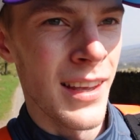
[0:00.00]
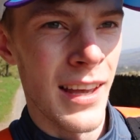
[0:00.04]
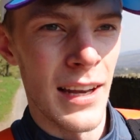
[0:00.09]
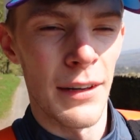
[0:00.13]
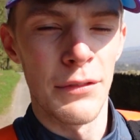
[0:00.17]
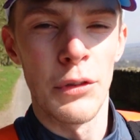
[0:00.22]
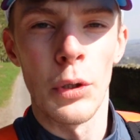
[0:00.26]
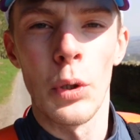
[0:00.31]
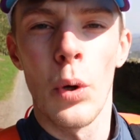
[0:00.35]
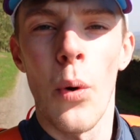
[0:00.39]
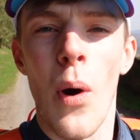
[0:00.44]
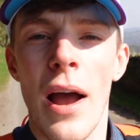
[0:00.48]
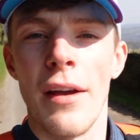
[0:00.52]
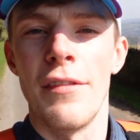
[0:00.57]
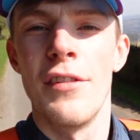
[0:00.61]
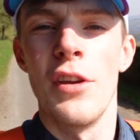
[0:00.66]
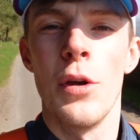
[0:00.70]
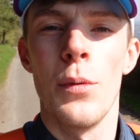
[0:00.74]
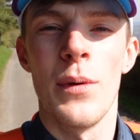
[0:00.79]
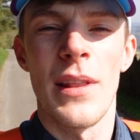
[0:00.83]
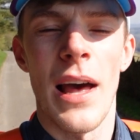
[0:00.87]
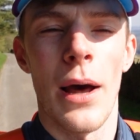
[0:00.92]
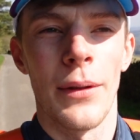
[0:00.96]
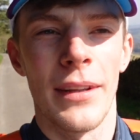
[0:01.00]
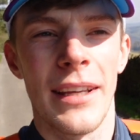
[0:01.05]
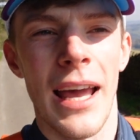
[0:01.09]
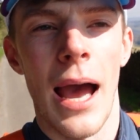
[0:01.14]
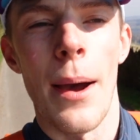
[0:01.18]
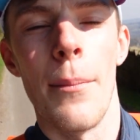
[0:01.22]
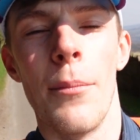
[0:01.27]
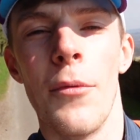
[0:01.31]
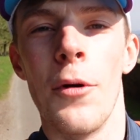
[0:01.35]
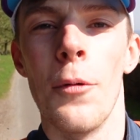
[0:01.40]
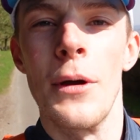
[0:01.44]
and I've done quite a few without the
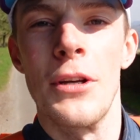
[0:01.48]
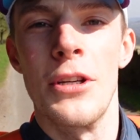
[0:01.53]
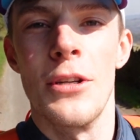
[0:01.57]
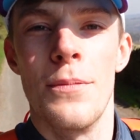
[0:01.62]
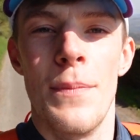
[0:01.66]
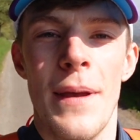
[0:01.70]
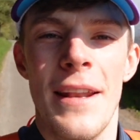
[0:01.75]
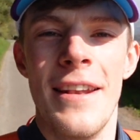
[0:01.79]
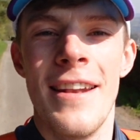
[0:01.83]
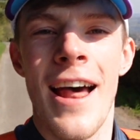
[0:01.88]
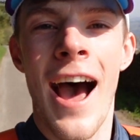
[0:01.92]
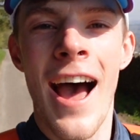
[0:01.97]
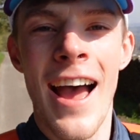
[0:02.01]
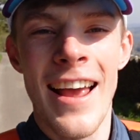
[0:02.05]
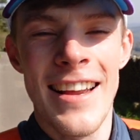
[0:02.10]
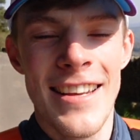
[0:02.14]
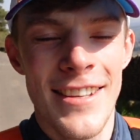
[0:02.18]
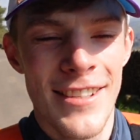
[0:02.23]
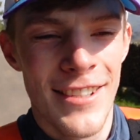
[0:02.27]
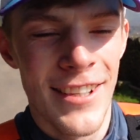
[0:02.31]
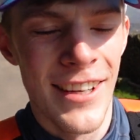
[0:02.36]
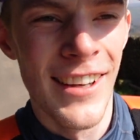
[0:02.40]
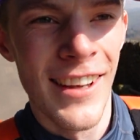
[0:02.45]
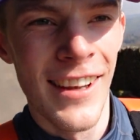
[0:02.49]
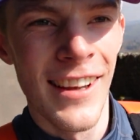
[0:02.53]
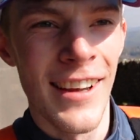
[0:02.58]
camera, which has been nice